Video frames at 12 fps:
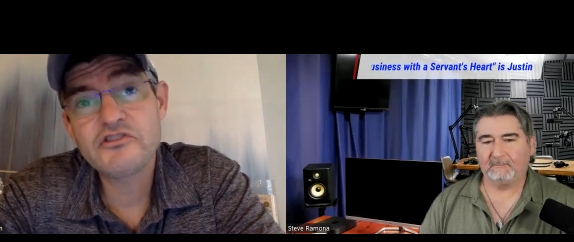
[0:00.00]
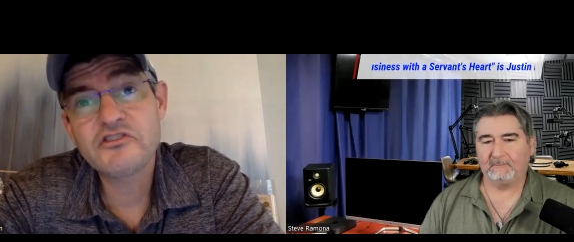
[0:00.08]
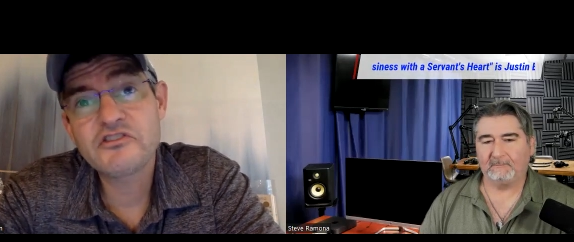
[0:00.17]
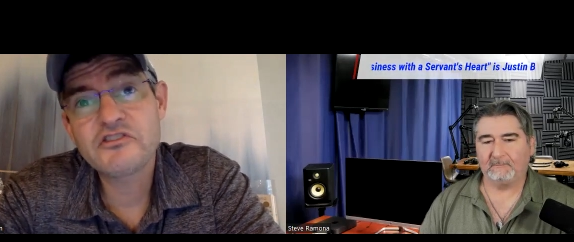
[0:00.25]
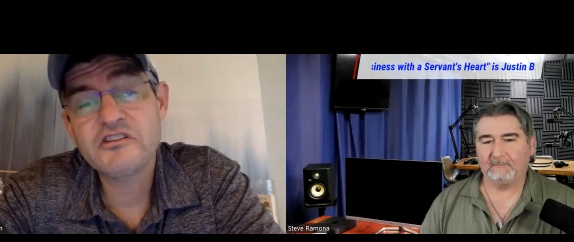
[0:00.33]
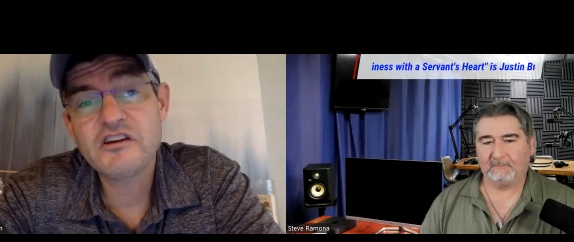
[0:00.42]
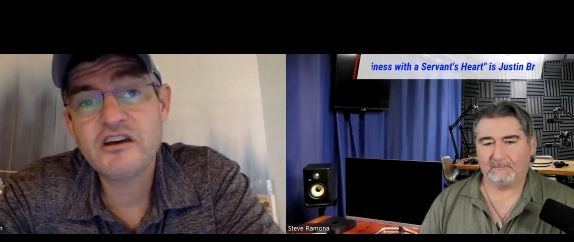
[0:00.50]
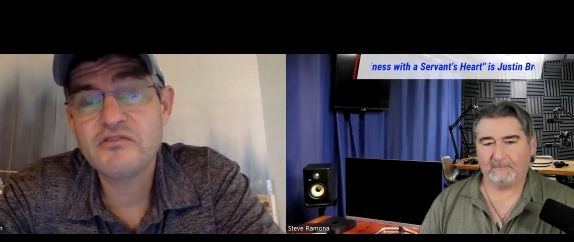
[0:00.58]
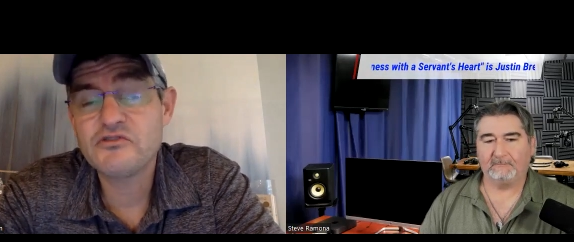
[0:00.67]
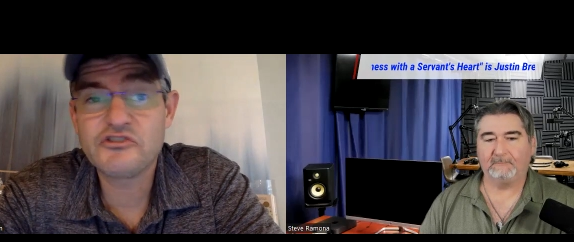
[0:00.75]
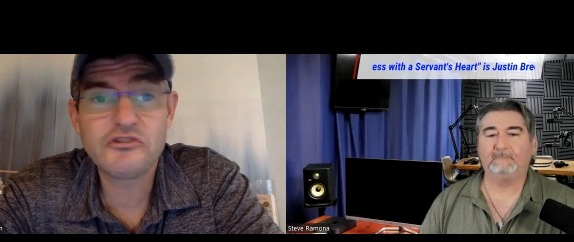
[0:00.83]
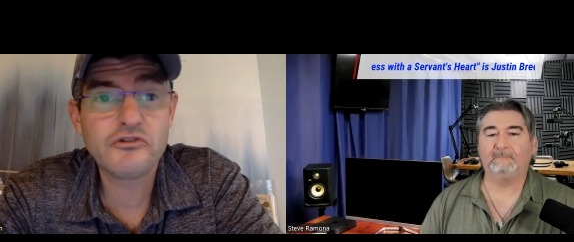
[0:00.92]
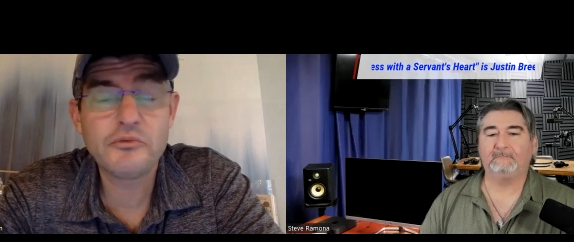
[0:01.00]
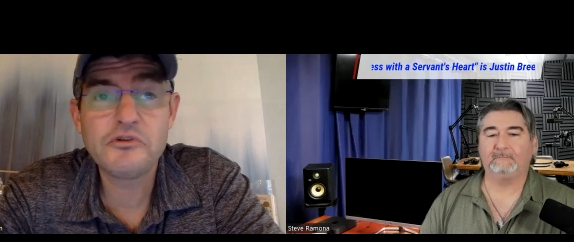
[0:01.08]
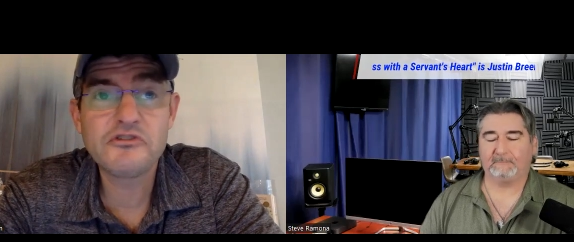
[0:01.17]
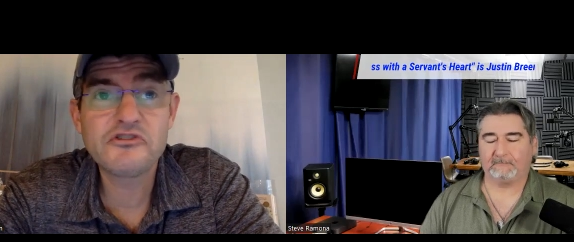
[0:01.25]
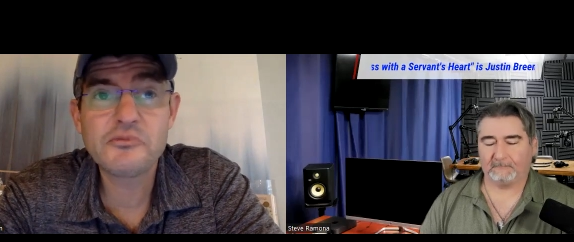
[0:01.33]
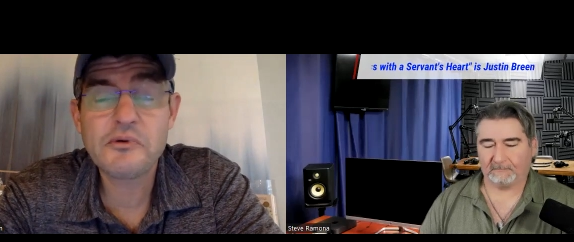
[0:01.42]
Speaker 1: six and a half, zero
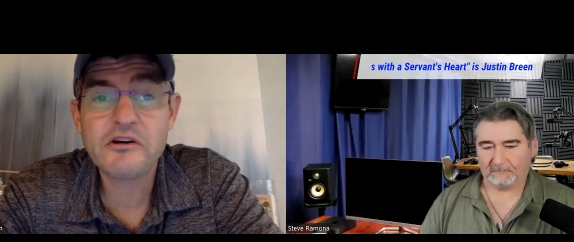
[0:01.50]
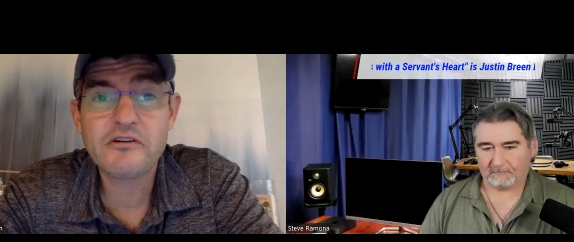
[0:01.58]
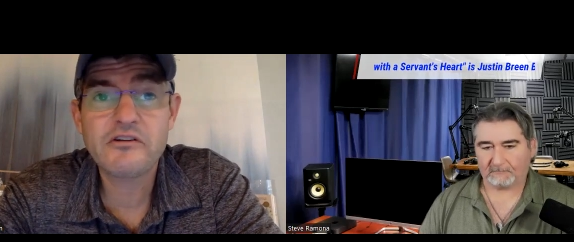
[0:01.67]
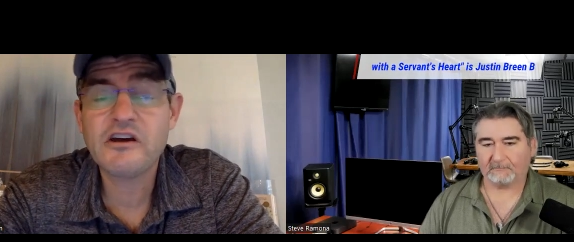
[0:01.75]
business background.